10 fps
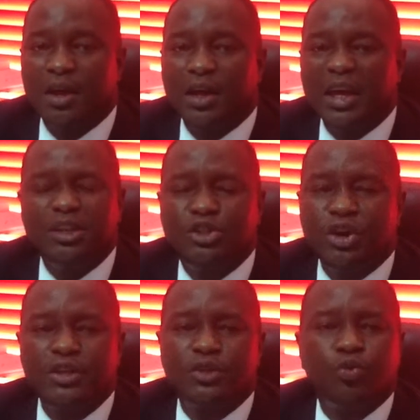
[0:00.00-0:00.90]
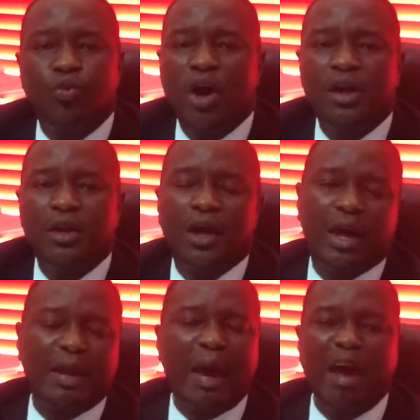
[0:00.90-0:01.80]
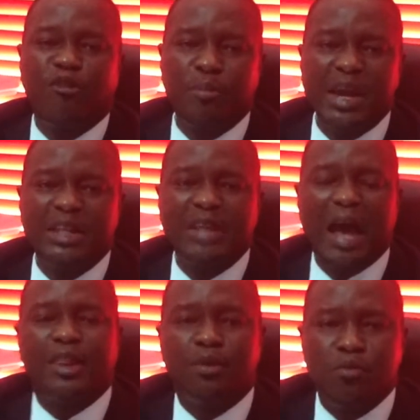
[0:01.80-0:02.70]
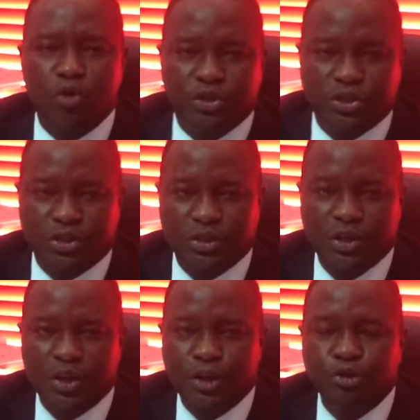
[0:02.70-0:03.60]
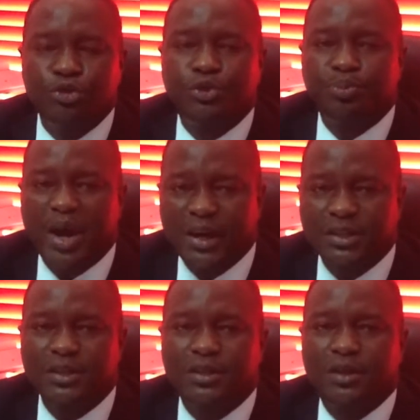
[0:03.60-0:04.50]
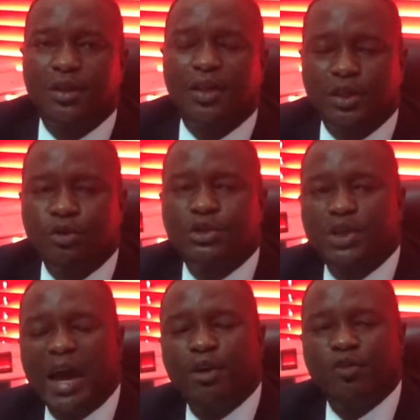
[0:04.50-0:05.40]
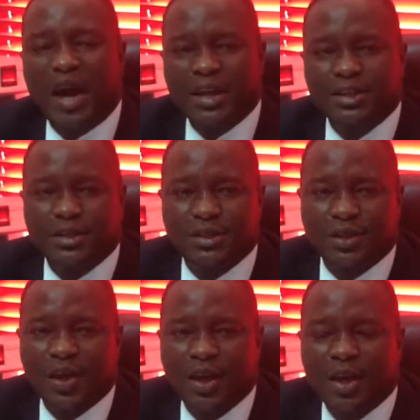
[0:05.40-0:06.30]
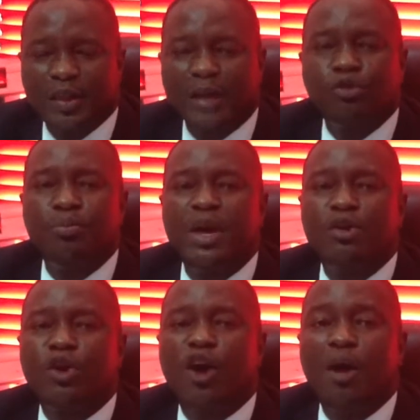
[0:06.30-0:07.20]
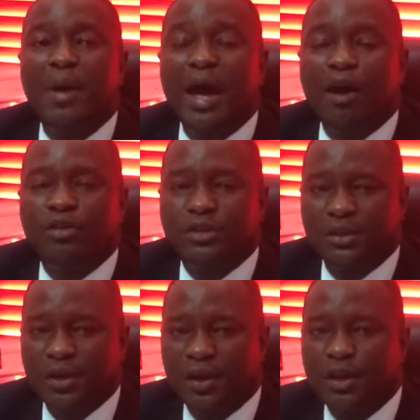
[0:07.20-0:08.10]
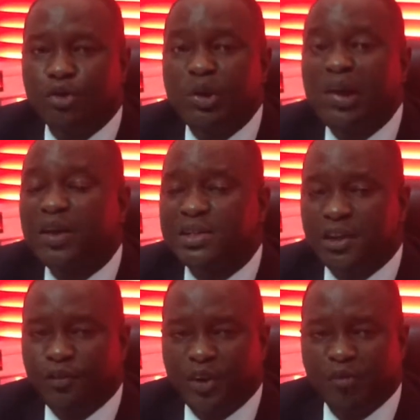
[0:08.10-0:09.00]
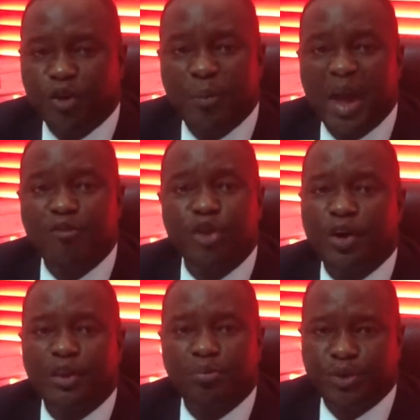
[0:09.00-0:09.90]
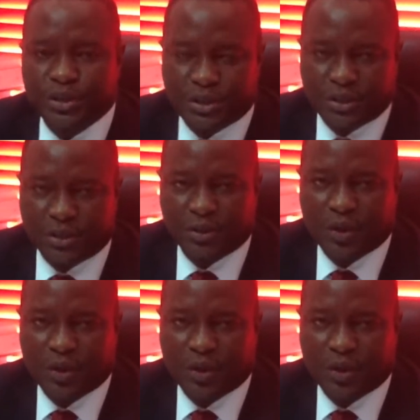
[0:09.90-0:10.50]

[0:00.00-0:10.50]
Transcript: in just 1.5 minutes at the most. You should practice those kind of answers. That will make you come out uniquely different from every other person.